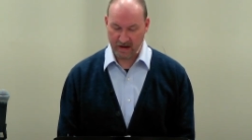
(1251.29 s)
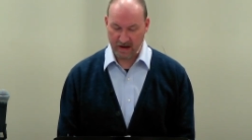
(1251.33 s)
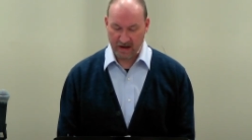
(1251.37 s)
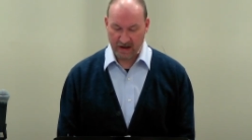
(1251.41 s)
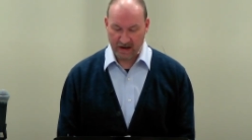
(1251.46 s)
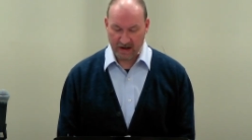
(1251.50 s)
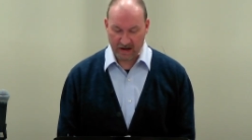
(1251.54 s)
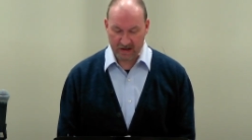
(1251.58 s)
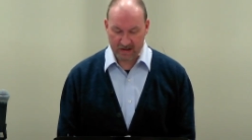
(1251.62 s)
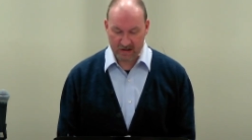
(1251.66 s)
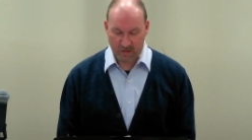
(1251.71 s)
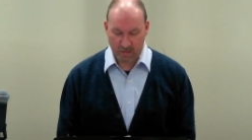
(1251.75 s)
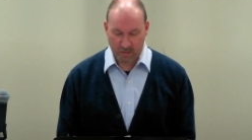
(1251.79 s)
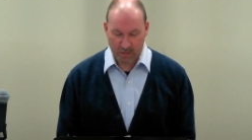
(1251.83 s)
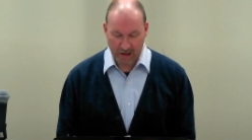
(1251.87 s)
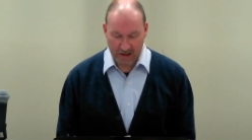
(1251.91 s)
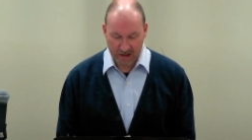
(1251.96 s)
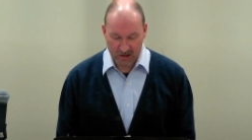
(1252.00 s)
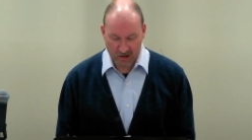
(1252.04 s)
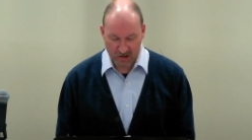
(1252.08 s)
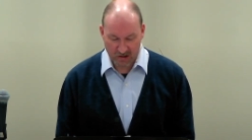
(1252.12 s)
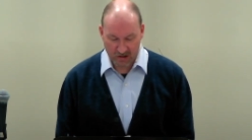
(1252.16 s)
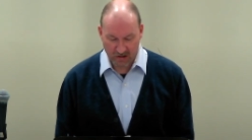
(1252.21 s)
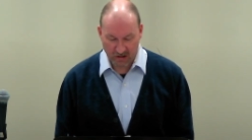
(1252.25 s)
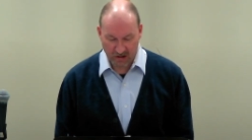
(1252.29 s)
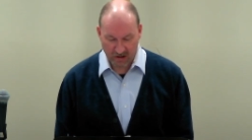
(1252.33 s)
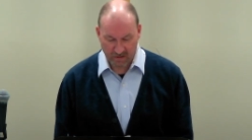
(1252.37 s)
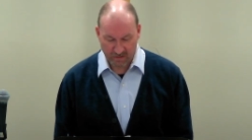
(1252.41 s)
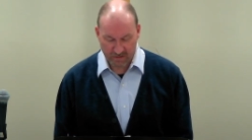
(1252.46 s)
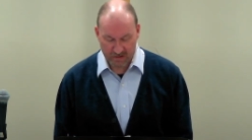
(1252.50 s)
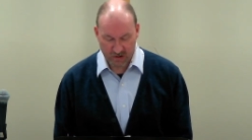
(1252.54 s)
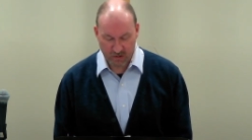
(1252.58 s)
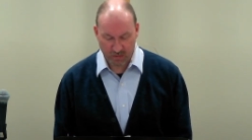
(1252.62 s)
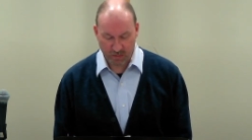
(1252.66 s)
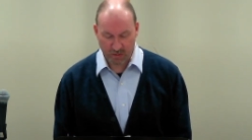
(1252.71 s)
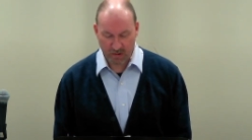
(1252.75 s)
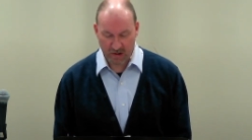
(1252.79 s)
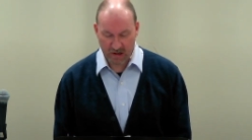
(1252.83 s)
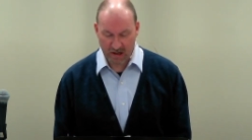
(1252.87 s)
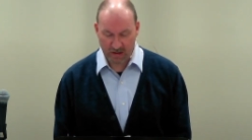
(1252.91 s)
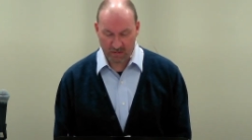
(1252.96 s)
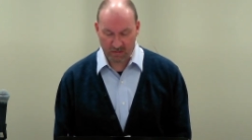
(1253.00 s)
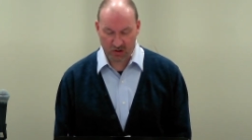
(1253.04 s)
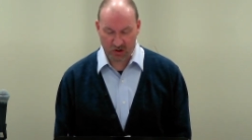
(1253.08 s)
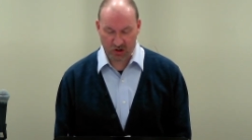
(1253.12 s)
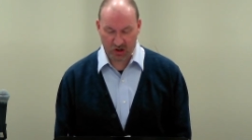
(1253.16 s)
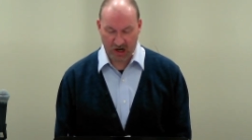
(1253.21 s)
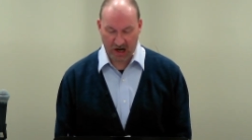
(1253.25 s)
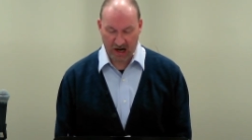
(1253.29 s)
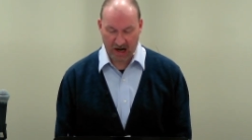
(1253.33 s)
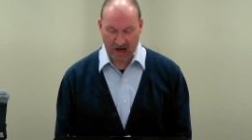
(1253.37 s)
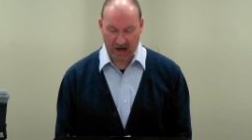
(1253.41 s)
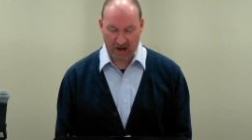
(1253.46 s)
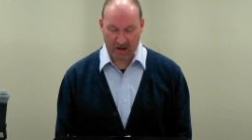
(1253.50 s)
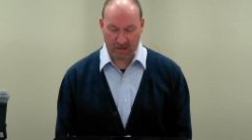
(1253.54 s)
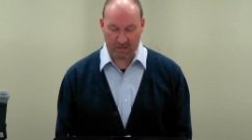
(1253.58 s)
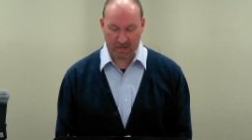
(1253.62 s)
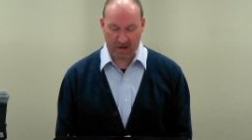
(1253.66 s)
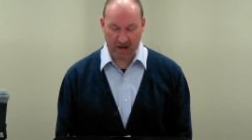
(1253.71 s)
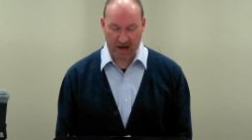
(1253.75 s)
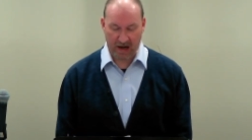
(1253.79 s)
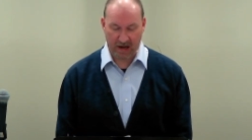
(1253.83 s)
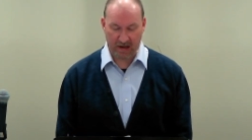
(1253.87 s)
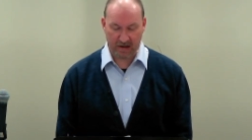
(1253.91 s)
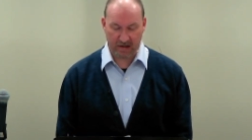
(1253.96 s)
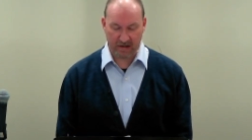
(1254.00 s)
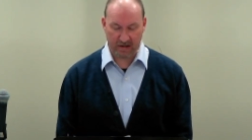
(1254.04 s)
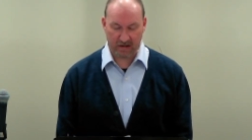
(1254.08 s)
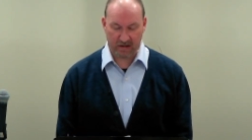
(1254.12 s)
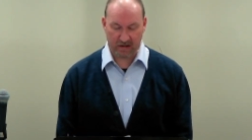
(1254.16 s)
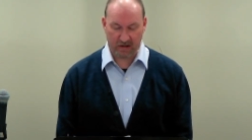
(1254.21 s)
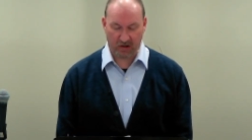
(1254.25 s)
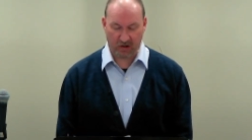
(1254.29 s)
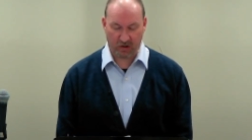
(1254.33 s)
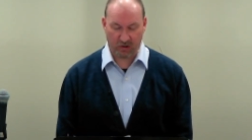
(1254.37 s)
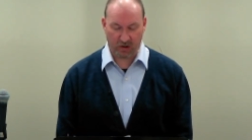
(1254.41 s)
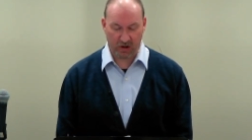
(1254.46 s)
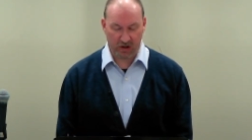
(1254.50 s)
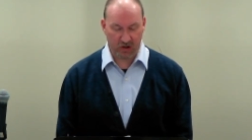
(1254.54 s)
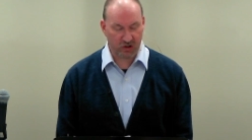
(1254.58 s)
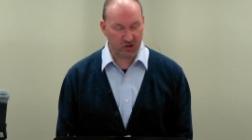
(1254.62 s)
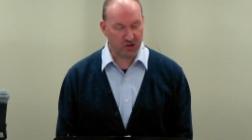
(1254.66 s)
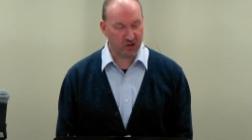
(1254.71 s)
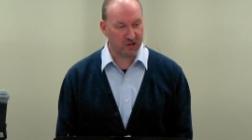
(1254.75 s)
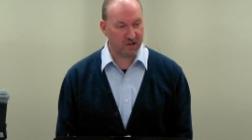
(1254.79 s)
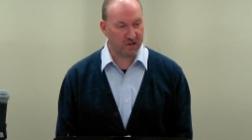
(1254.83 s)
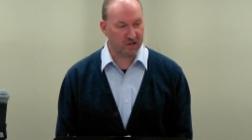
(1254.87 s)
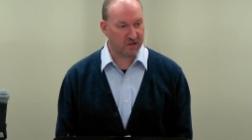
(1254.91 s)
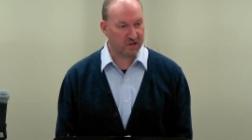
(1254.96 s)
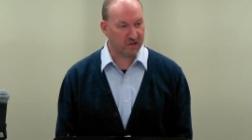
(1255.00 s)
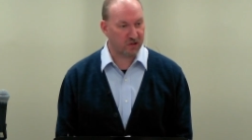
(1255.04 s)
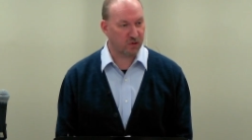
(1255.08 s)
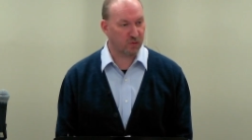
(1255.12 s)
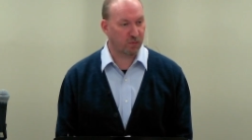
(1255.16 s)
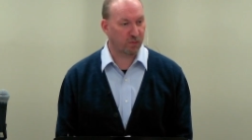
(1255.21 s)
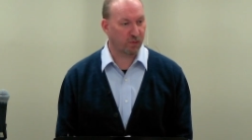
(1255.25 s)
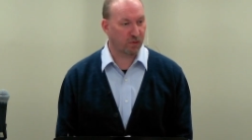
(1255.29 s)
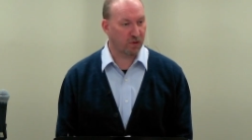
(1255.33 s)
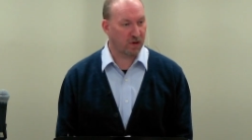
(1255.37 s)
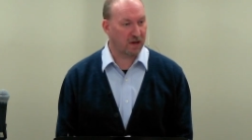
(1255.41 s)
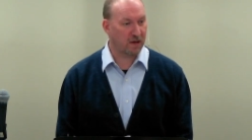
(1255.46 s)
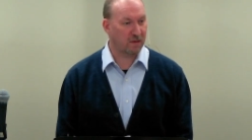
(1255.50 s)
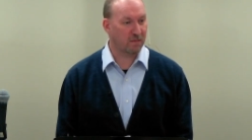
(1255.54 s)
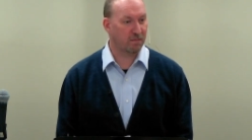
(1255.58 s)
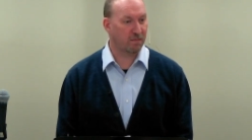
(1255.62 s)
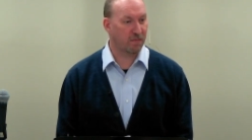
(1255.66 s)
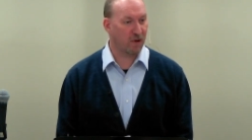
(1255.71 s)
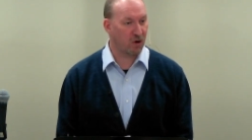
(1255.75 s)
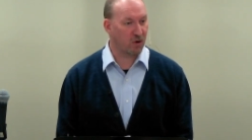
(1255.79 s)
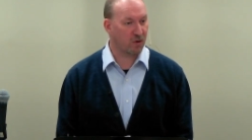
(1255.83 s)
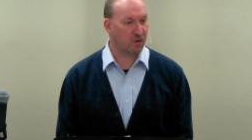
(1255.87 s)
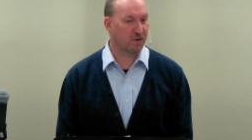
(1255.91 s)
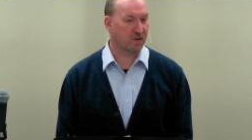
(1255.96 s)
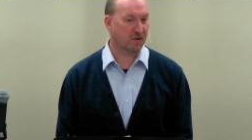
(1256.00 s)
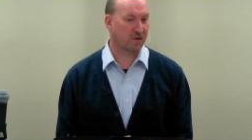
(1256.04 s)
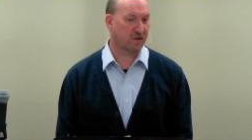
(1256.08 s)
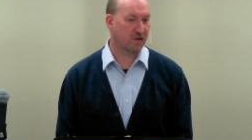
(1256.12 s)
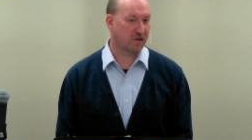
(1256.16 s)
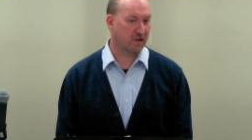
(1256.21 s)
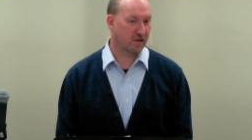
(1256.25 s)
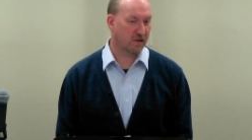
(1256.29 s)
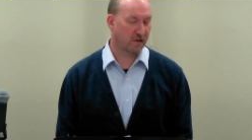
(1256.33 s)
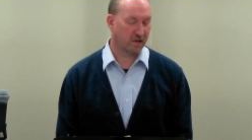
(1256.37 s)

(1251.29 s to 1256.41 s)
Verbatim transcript: It is a picture of supreme shame, yet the Christian's supreme boast.